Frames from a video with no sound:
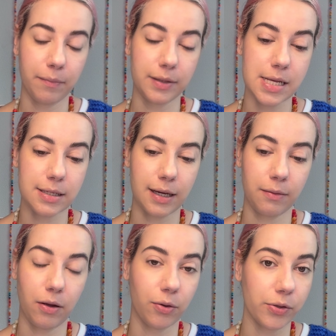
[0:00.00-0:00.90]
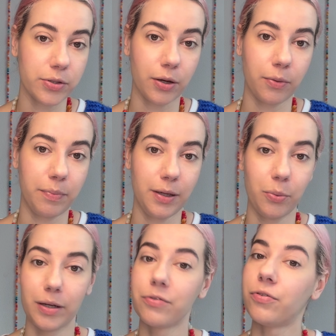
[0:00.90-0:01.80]
This can also be
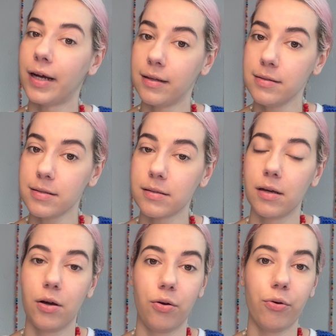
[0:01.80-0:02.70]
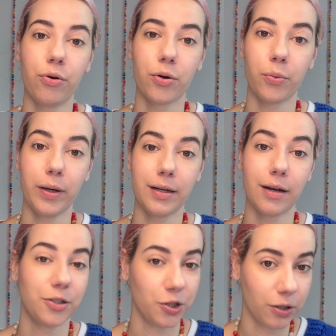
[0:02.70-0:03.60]
with friends or with
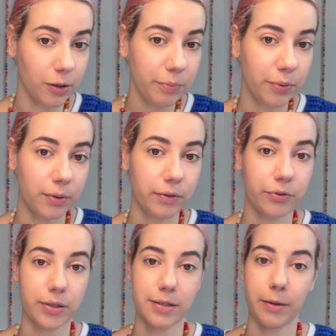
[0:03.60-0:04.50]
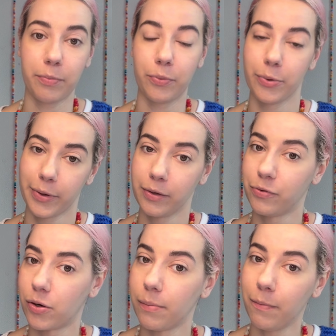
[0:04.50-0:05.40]
a job, for example, working
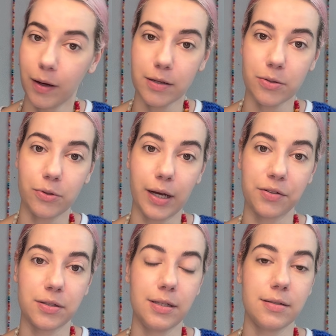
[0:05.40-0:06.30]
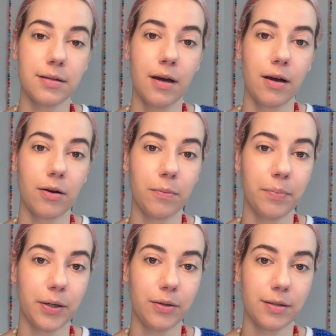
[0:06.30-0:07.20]
for a boss who has these
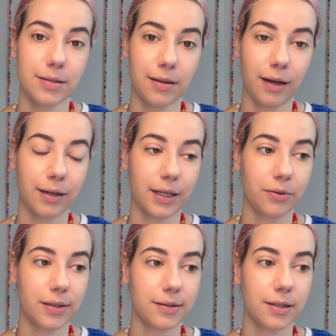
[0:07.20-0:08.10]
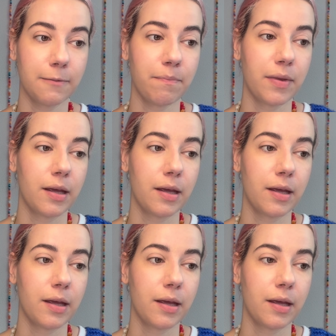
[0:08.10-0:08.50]
components in their character,